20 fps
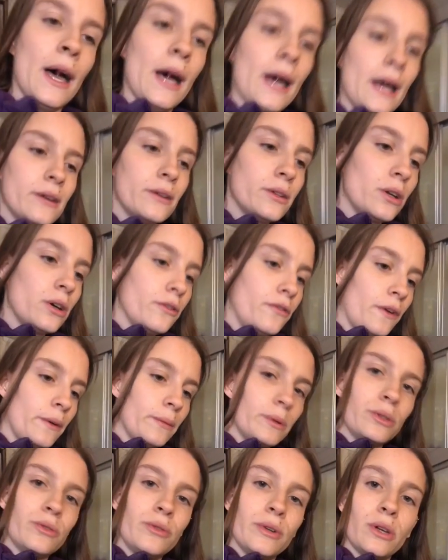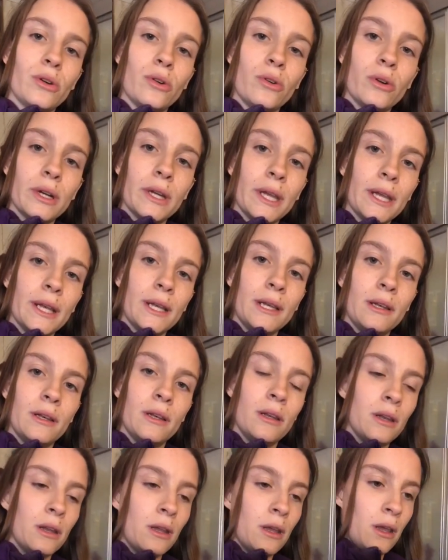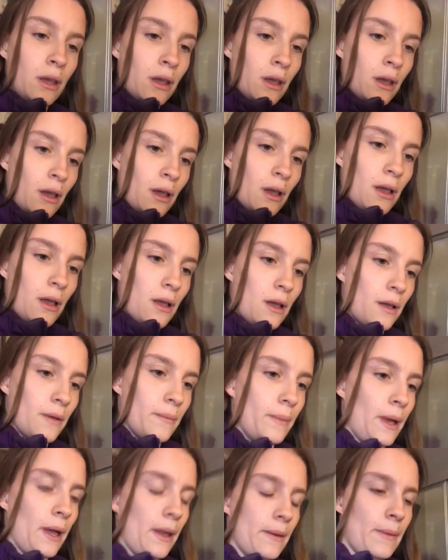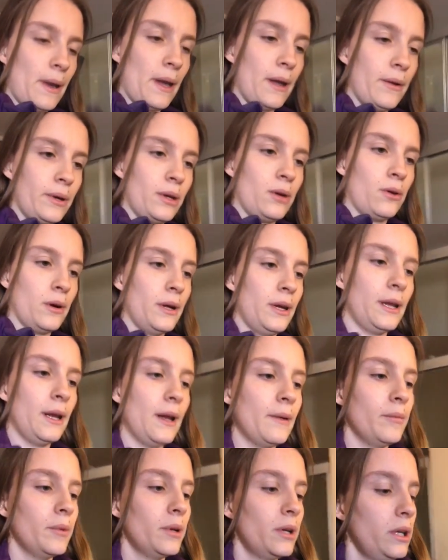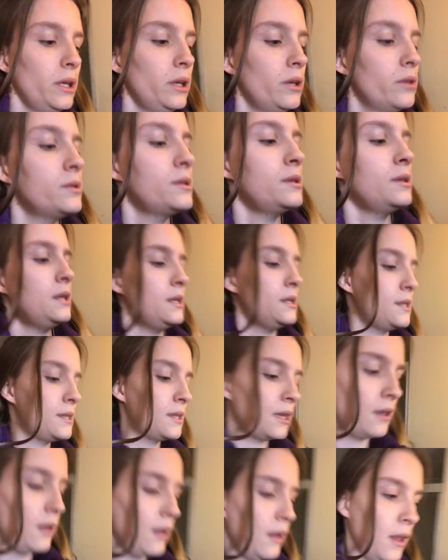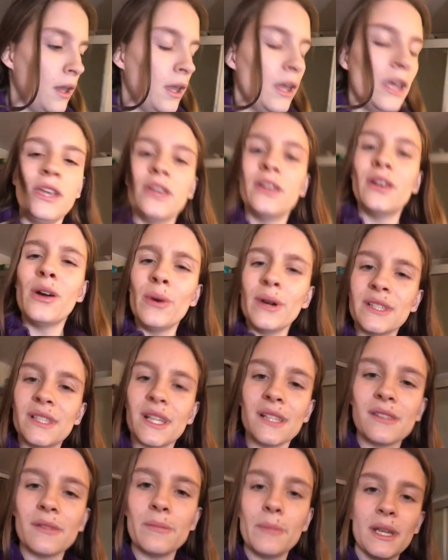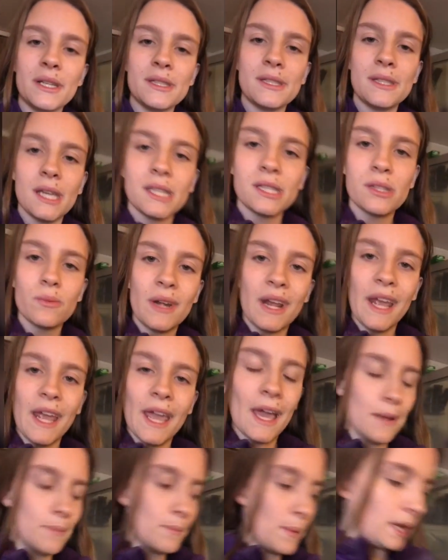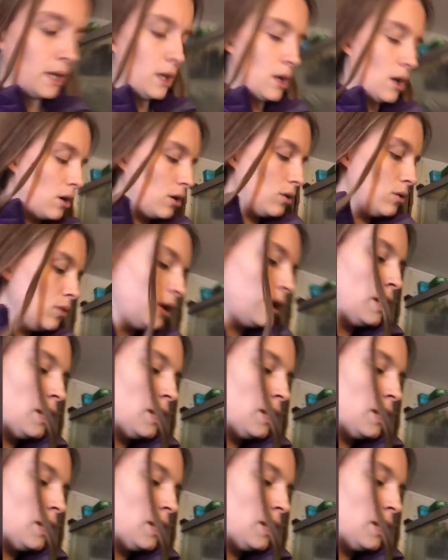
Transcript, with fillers: I don't know if I'm gonna record it um, I might record it I'm gonna use this you know what doesn't make sense? When I had my goat,